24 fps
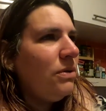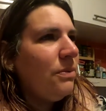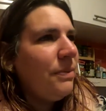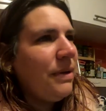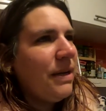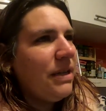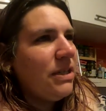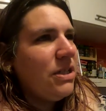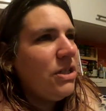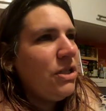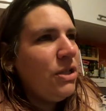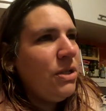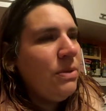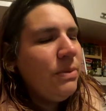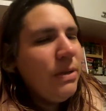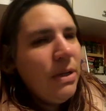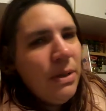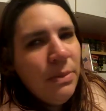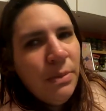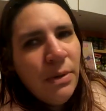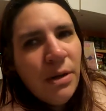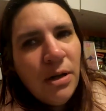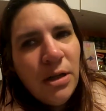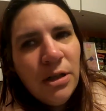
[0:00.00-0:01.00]
not being able to do what
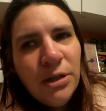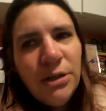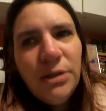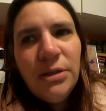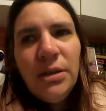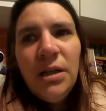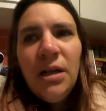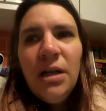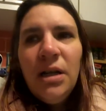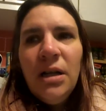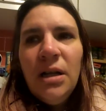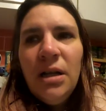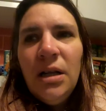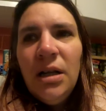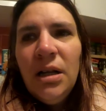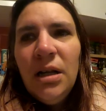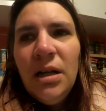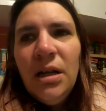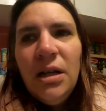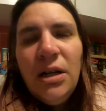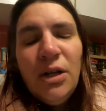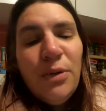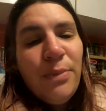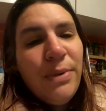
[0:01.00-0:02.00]
you want,
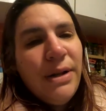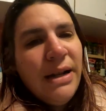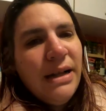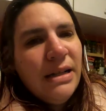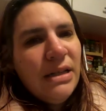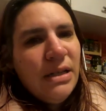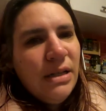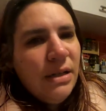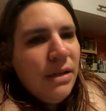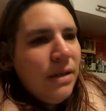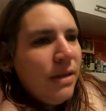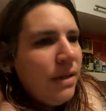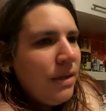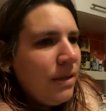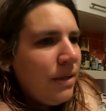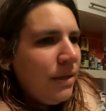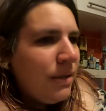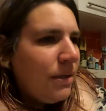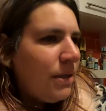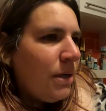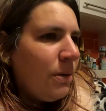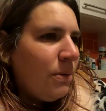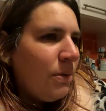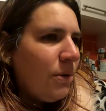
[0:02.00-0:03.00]
not being able
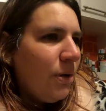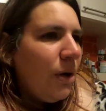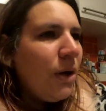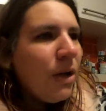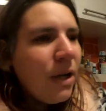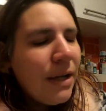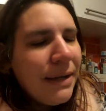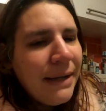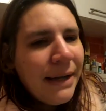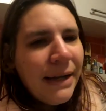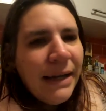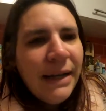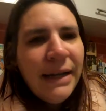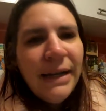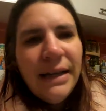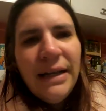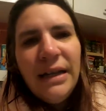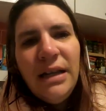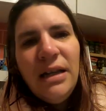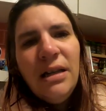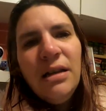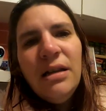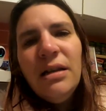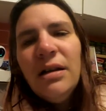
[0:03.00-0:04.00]
to go on
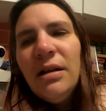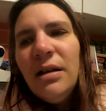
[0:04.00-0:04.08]
holiday,